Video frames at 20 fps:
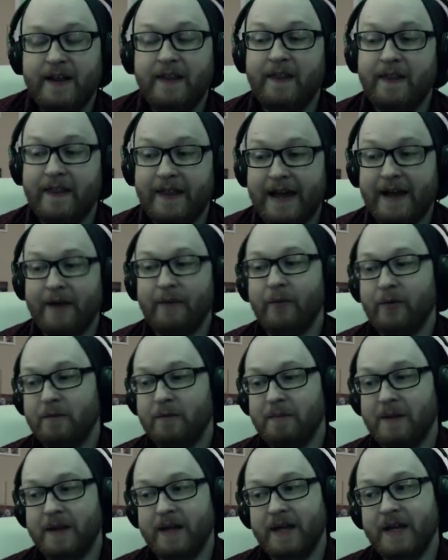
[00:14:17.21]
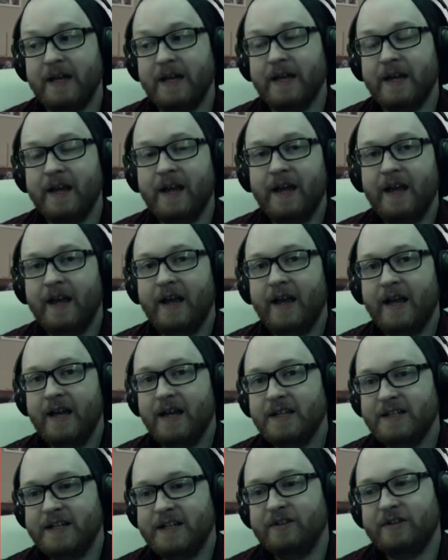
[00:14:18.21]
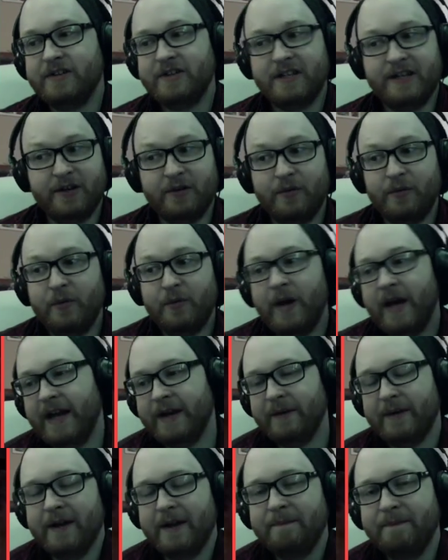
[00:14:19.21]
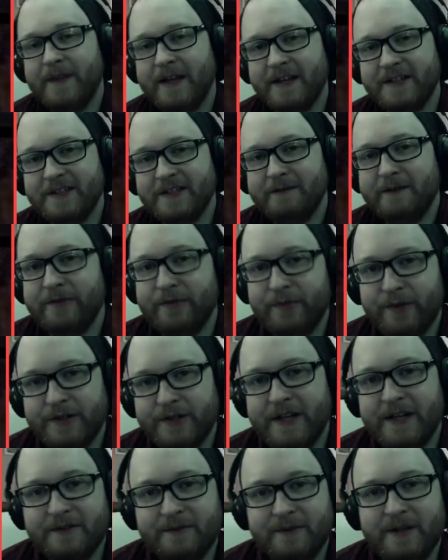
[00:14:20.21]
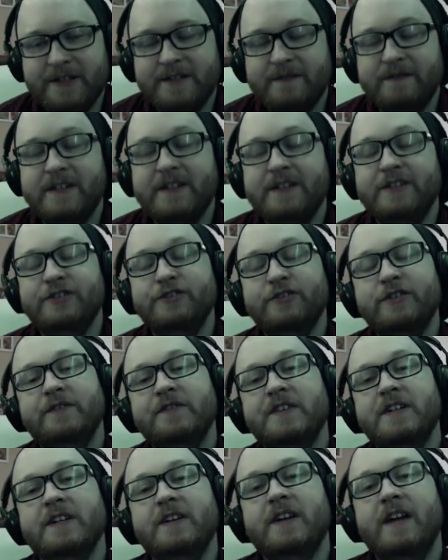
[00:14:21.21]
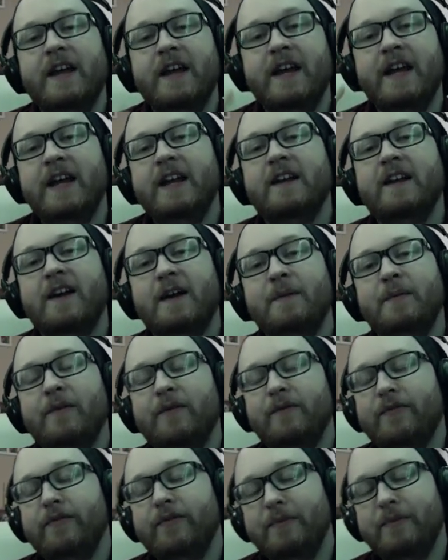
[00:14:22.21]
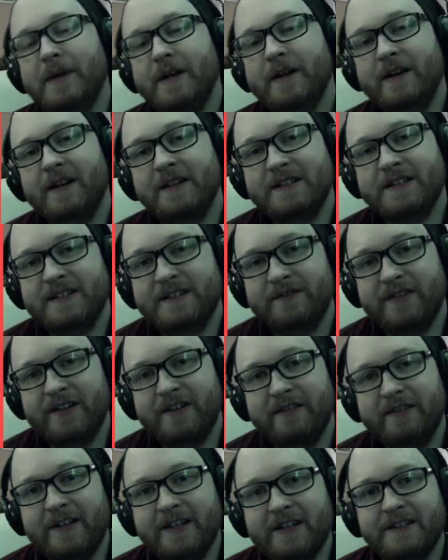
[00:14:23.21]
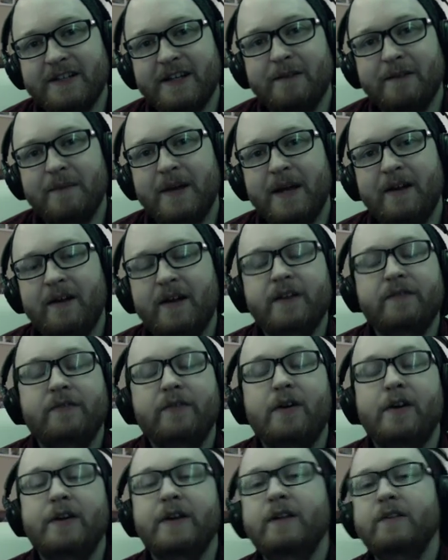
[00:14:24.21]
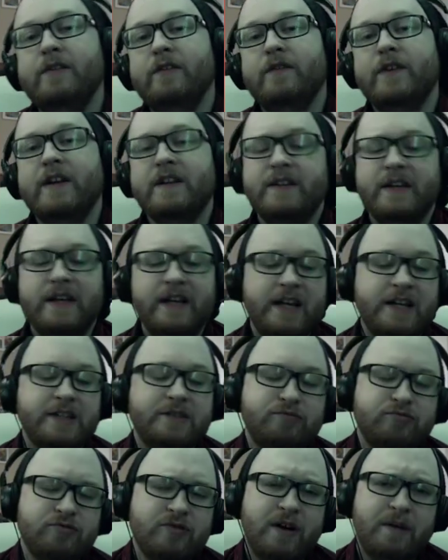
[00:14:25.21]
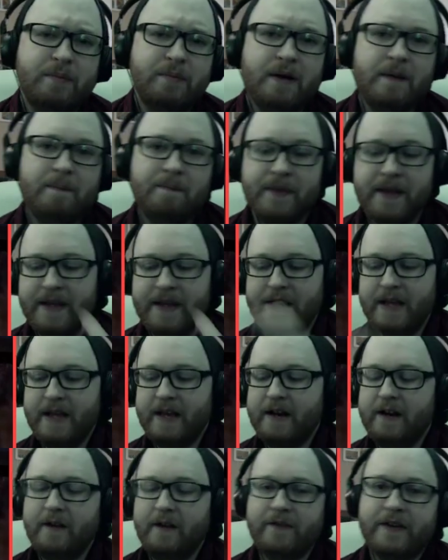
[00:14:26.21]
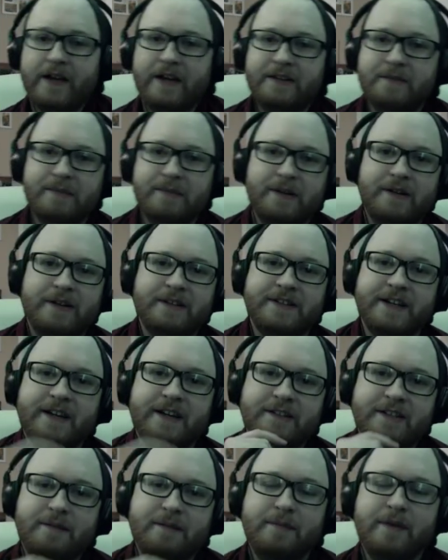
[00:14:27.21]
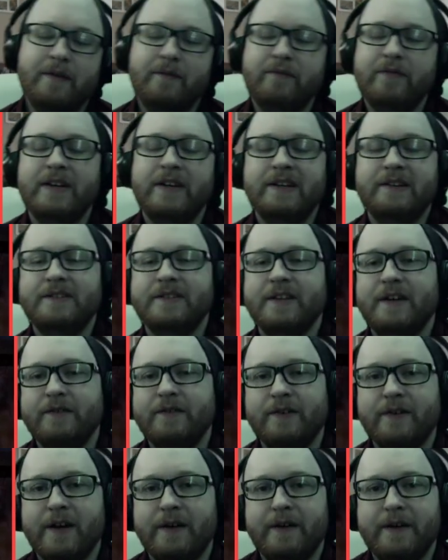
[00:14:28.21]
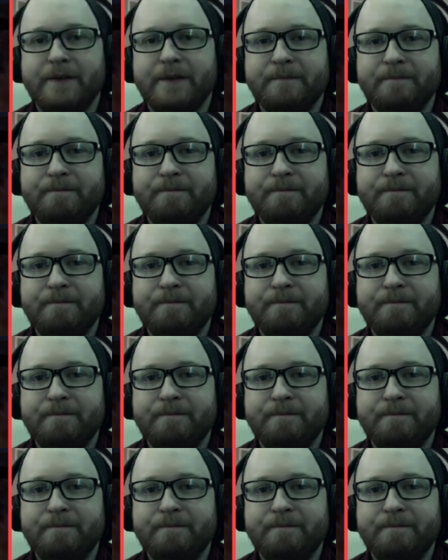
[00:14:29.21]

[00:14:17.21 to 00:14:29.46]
That would be seriously cool. Anyway, thanks so much for watching as always. If you did enjoy the video, hit the like button for me guys because it really, really does help me out. And if you aren't, hit, hit that subscribe button, hit that notification bell and check out some of the other videos I've got going on.